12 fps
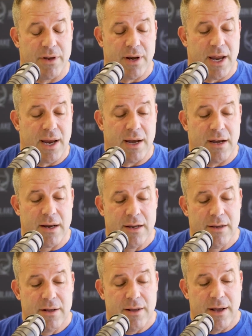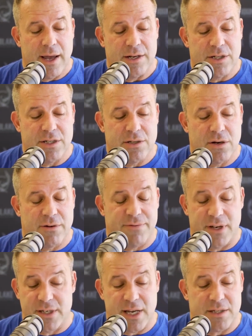And and she's got a
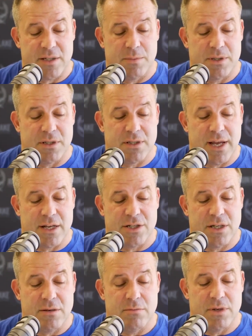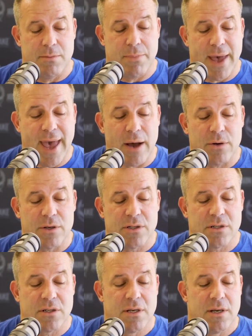fantastic business now. She
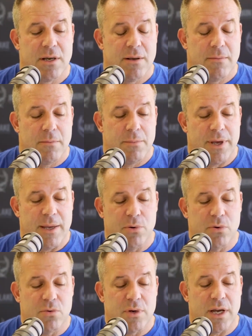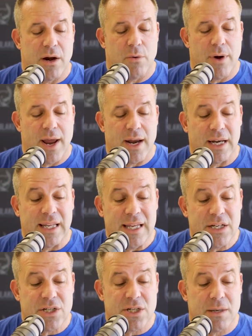empowers people around
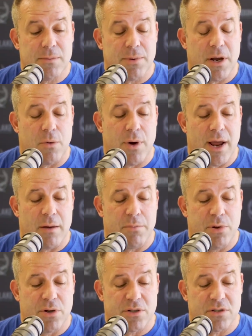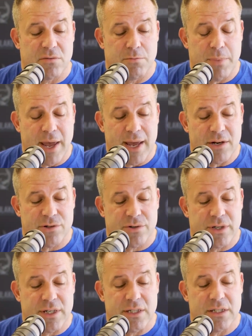leadership, around personal
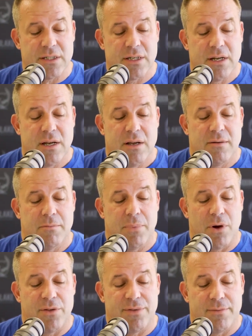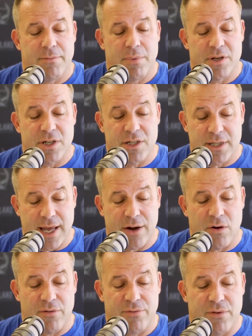boundaries. Both she started
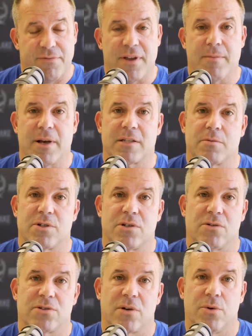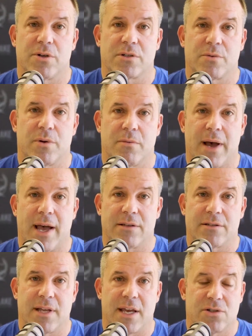off with females, but she also works with
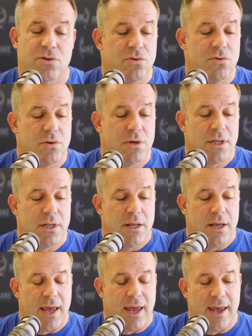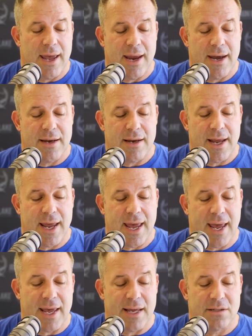males now too, and
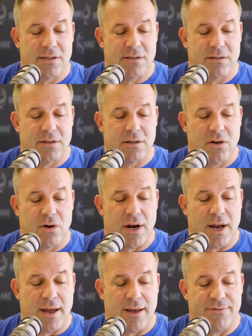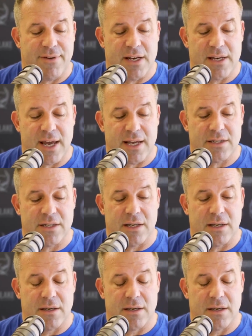has got a fantastic